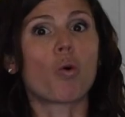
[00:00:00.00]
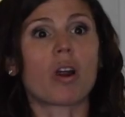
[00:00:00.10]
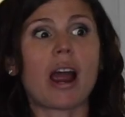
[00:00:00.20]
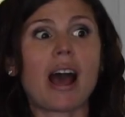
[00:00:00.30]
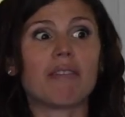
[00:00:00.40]

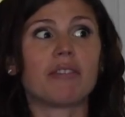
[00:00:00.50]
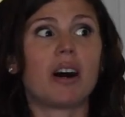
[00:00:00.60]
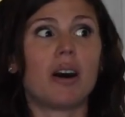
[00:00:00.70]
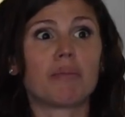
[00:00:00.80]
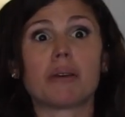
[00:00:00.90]
or
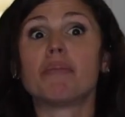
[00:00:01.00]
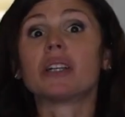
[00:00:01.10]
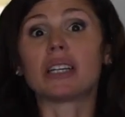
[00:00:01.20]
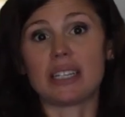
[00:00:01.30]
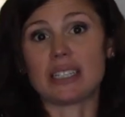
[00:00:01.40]
have the
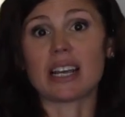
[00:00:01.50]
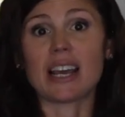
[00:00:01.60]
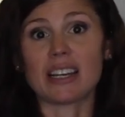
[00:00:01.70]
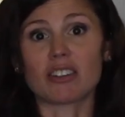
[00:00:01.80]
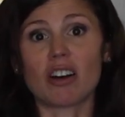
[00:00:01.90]
ability to
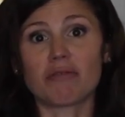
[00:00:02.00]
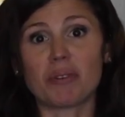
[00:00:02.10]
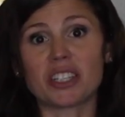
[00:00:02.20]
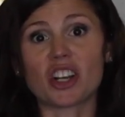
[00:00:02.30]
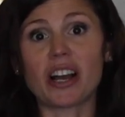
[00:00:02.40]
hand
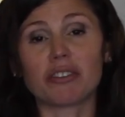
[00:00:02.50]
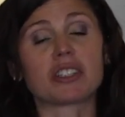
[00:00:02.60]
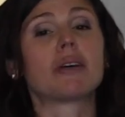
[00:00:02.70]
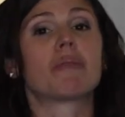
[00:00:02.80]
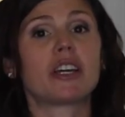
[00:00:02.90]
off my child
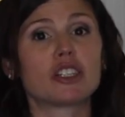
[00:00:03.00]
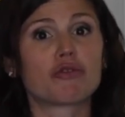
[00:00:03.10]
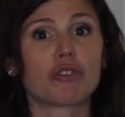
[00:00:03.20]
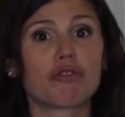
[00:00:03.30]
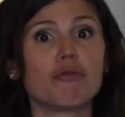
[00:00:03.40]
to somebody
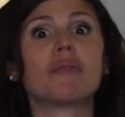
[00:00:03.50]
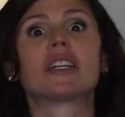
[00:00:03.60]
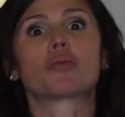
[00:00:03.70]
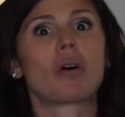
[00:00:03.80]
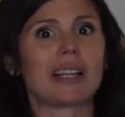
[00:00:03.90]
else for a few
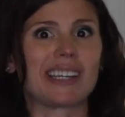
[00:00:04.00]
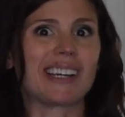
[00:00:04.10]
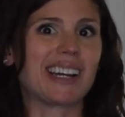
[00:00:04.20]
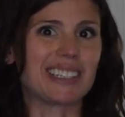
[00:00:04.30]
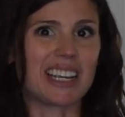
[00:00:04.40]
minutes while I
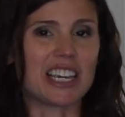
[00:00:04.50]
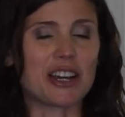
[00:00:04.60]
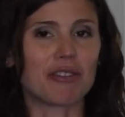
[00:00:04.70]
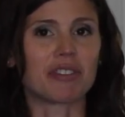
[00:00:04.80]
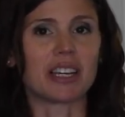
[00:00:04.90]
can kind of take
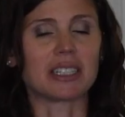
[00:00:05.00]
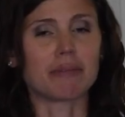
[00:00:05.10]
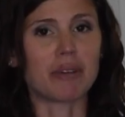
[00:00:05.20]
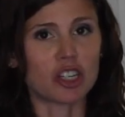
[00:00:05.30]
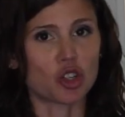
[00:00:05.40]
care of things
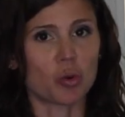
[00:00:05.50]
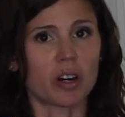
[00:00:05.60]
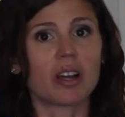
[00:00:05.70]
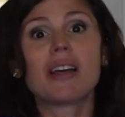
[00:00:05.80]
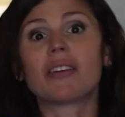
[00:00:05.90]
and make
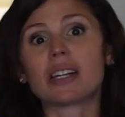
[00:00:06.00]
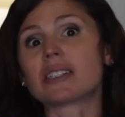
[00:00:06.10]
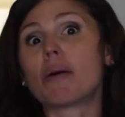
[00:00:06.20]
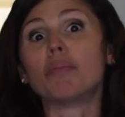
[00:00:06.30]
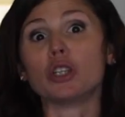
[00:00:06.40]
sure that
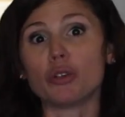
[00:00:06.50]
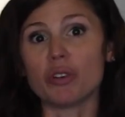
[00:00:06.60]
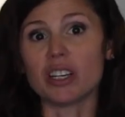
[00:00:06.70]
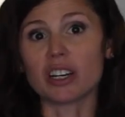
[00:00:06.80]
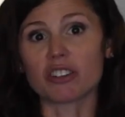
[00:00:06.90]
it's not
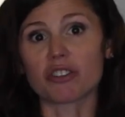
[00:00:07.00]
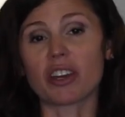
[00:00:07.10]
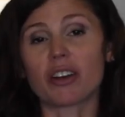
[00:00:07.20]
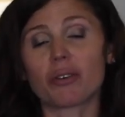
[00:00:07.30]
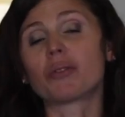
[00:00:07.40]
ballooning under
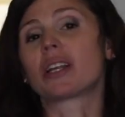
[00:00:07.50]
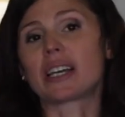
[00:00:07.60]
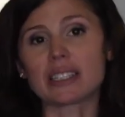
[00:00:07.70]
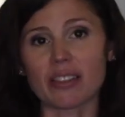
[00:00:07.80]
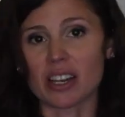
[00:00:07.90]
there, or
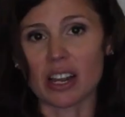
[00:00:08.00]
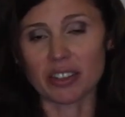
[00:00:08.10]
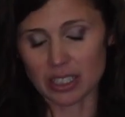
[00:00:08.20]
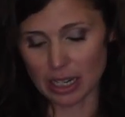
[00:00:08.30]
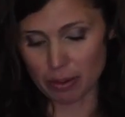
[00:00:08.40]
like I said, that
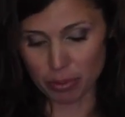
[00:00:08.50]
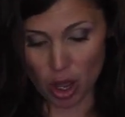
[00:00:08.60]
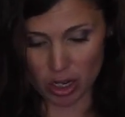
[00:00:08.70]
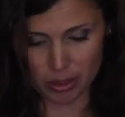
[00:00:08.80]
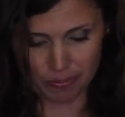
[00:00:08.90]
nothing's getting
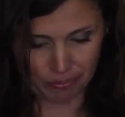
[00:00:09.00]
blocked.